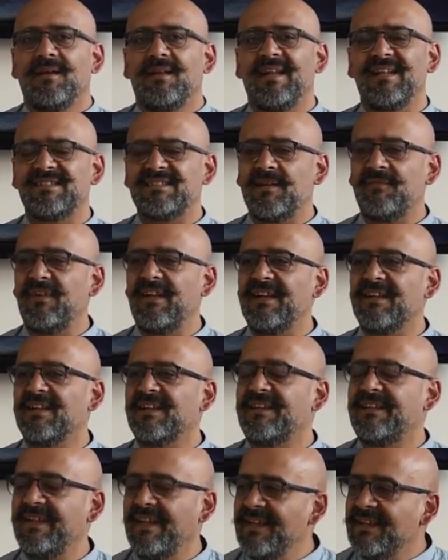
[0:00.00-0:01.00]
let's have a little
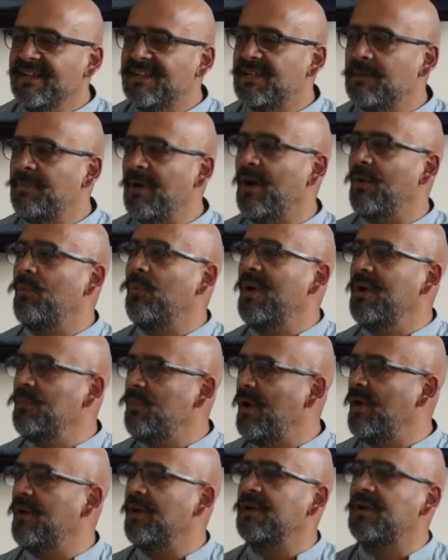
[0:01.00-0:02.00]
think about when
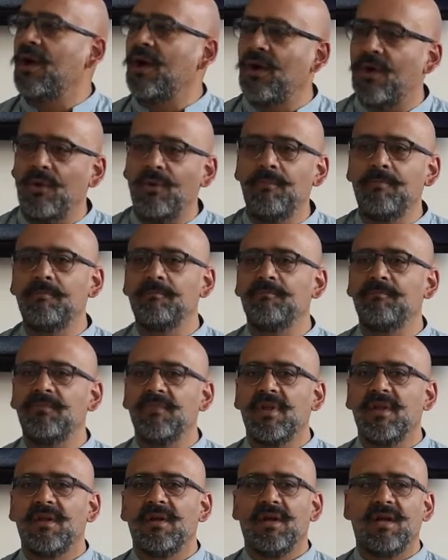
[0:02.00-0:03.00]
we're at home
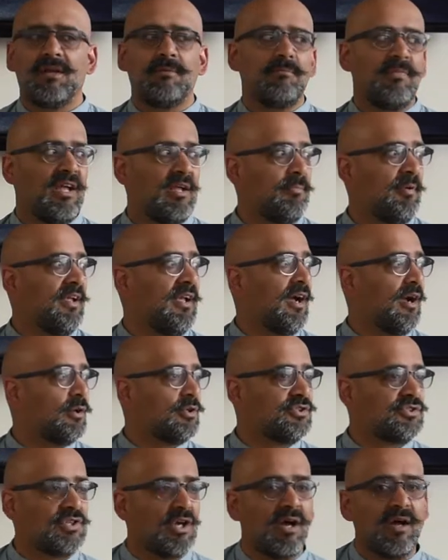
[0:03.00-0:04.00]
and maybe
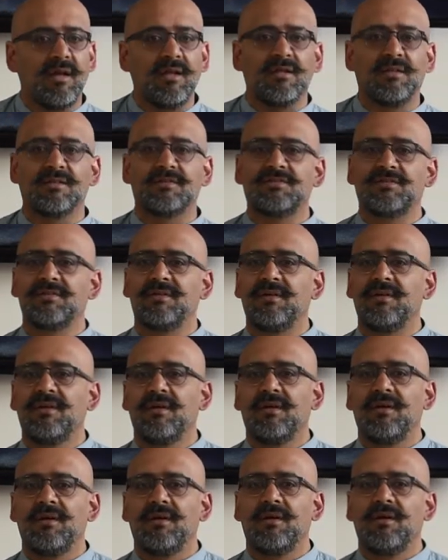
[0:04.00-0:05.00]
our child
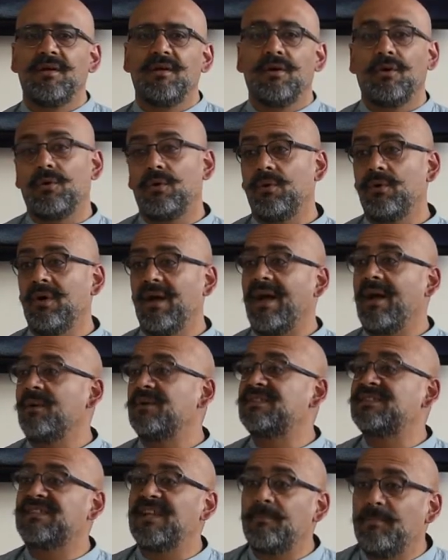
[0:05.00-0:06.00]
or
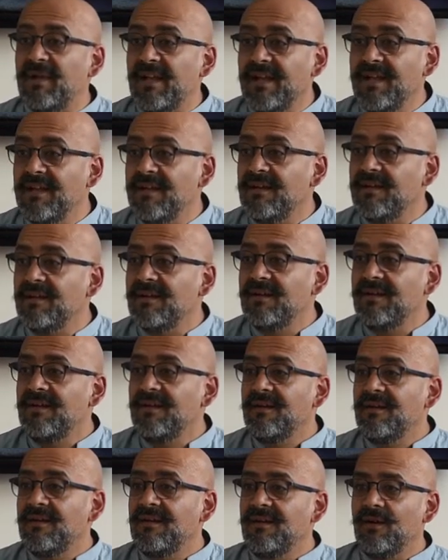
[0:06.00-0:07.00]
our sibling
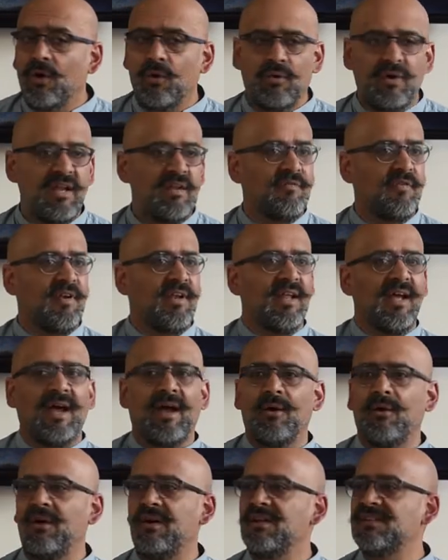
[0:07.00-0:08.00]
or even
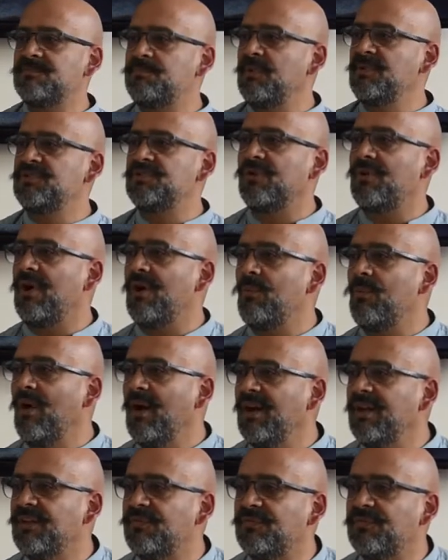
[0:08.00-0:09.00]
our husband or our
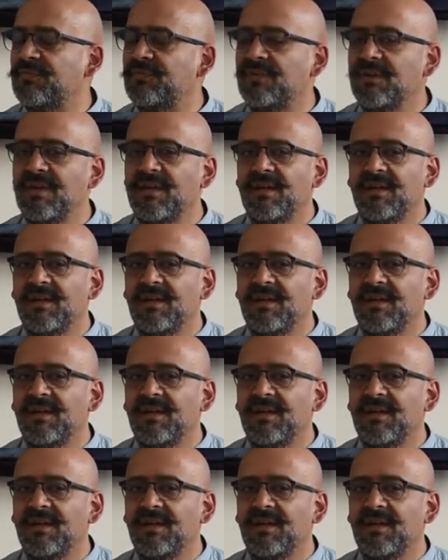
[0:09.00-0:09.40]
wife,